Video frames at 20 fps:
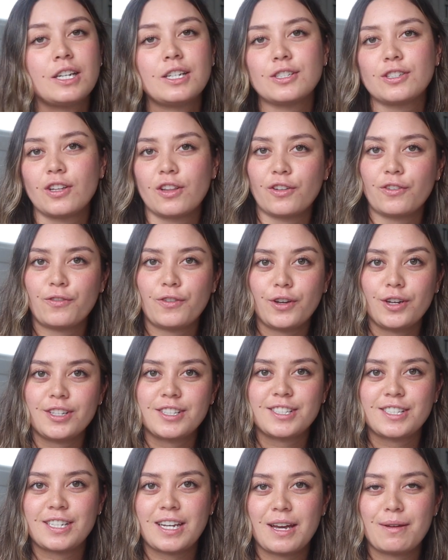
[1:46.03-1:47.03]
So the
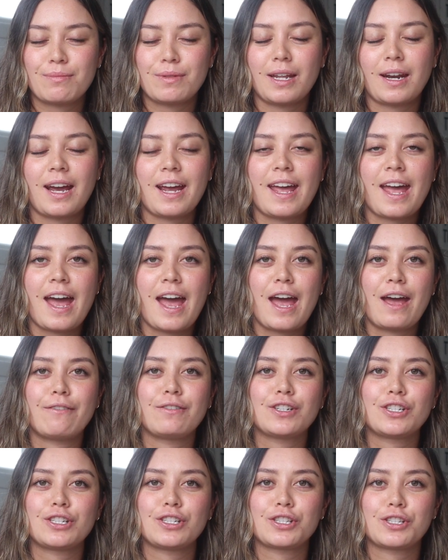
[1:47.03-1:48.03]
first tip that I
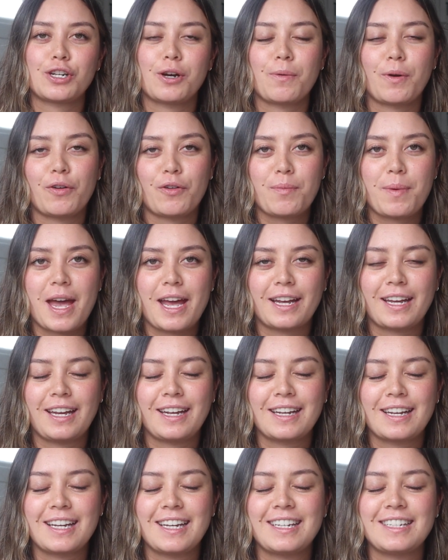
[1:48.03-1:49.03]
have to stop
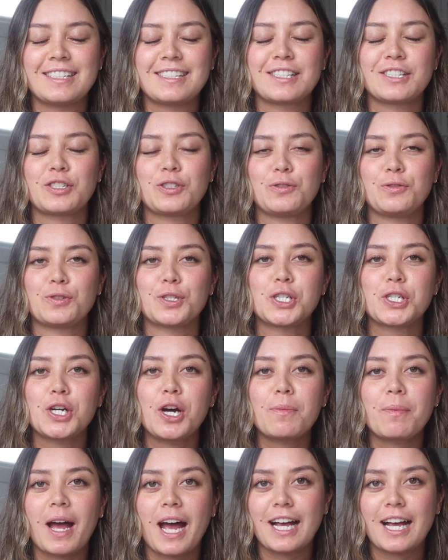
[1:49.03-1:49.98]
overpacking is to stop